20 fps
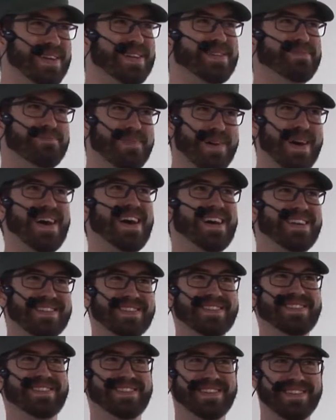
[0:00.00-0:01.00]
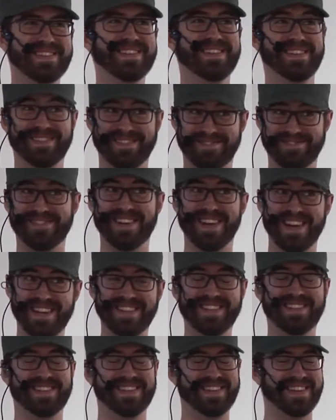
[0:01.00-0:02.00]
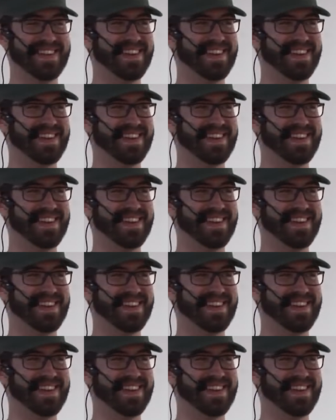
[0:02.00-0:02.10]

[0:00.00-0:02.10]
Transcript: it passed, right?